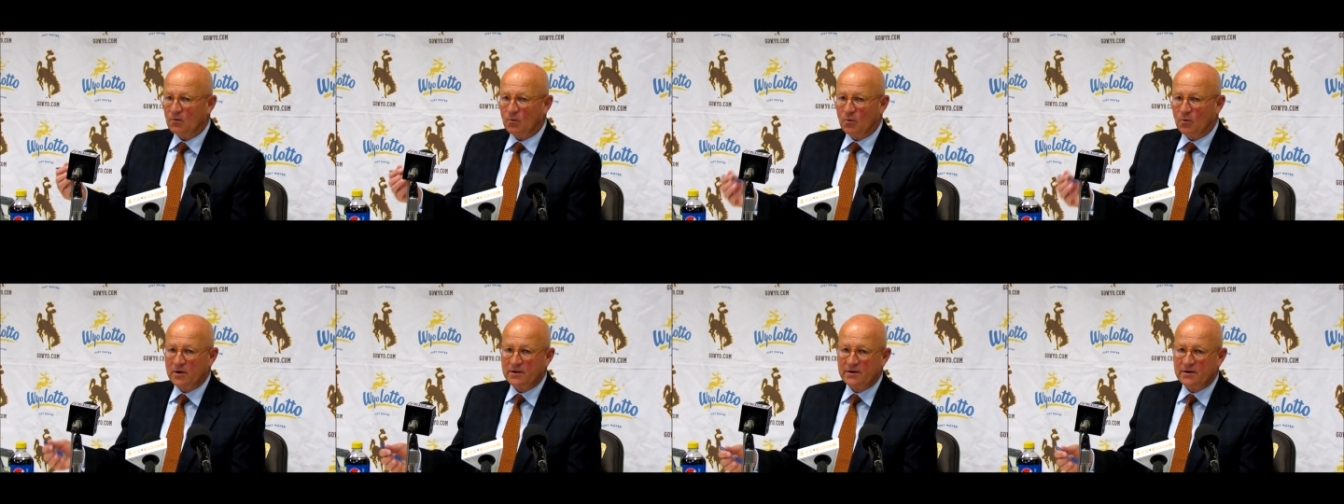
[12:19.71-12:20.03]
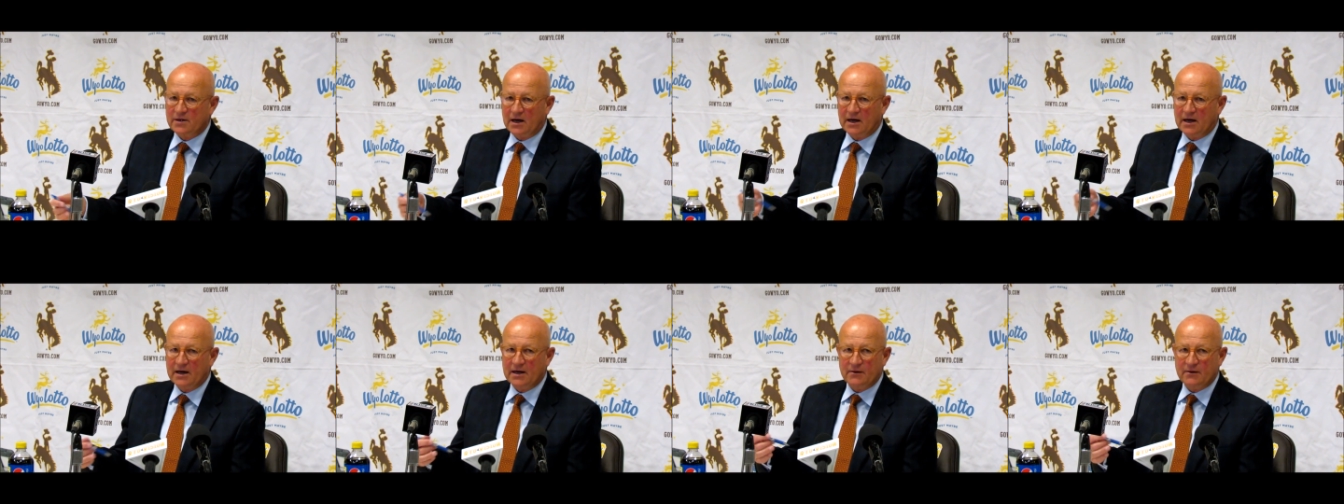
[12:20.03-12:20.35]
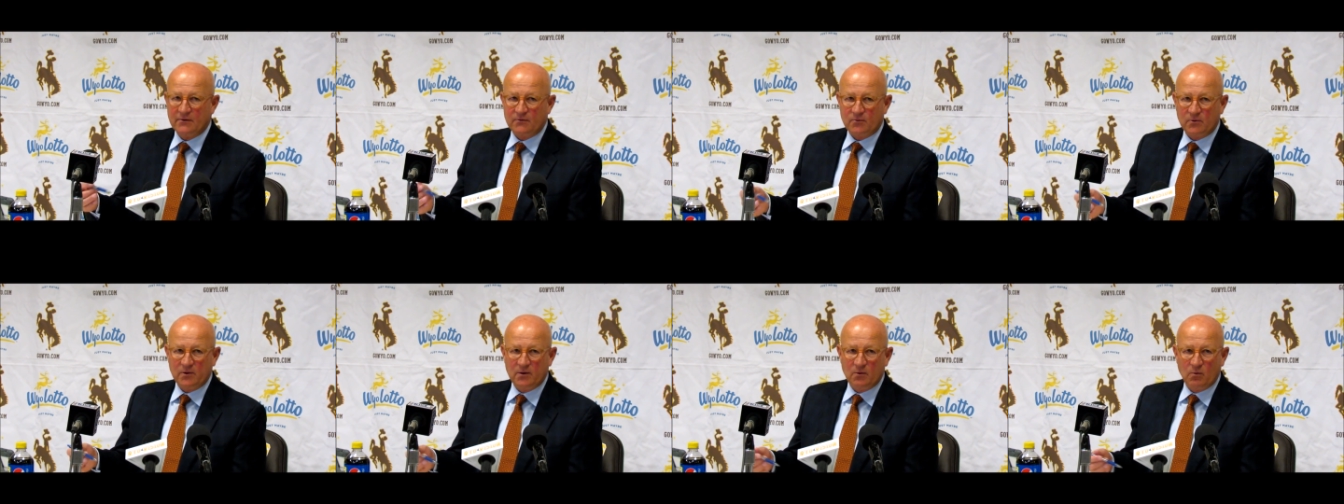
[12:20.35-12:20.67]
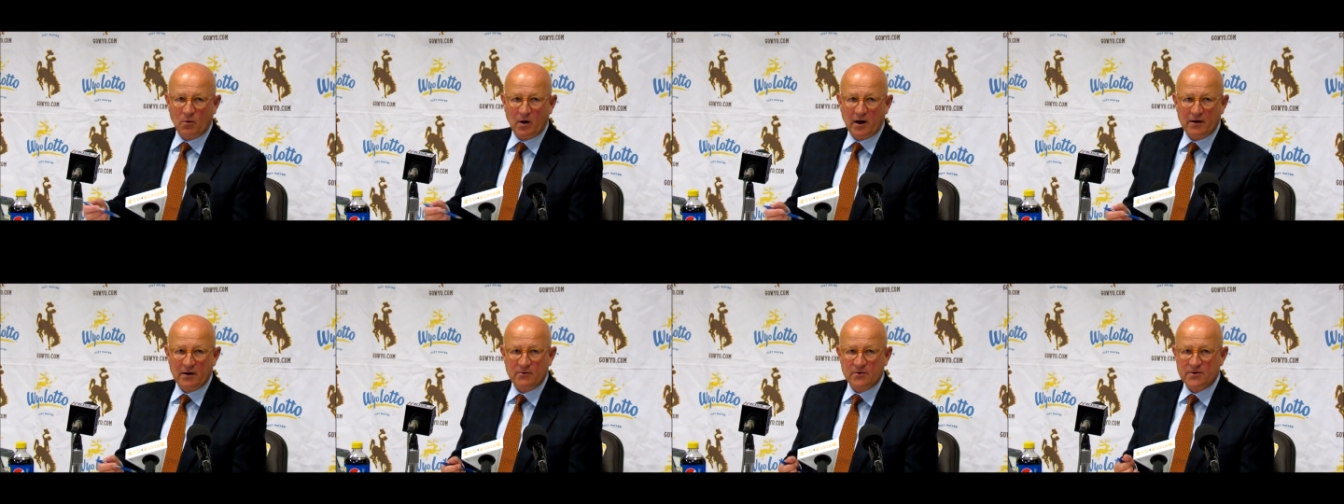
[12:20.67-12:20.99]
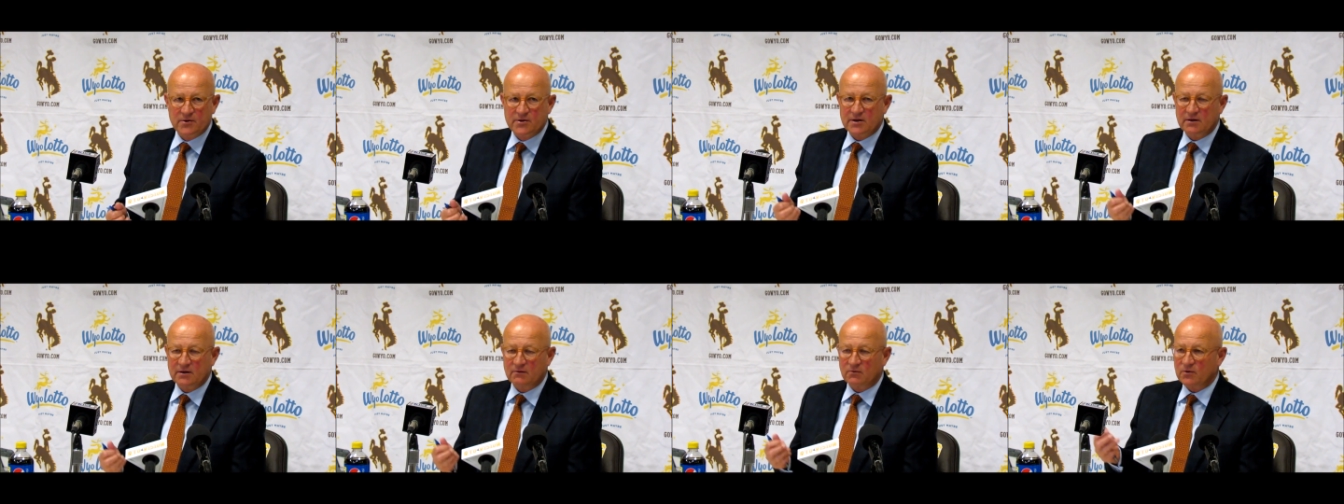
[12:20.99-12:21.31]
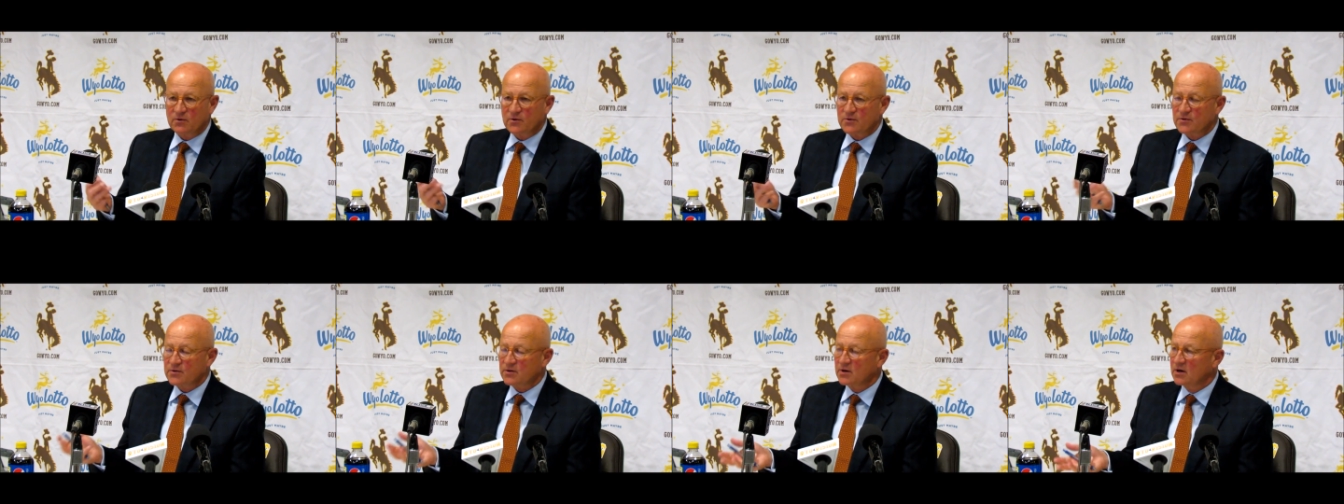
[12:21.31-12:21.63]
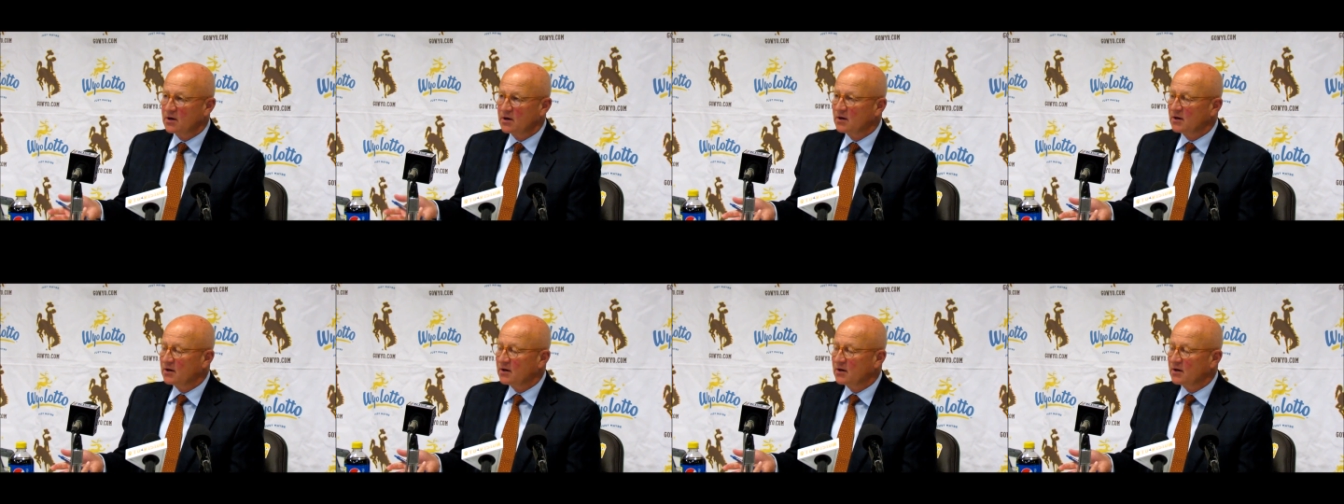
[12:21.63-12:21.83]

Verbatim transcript: one tight end, three wide receivers,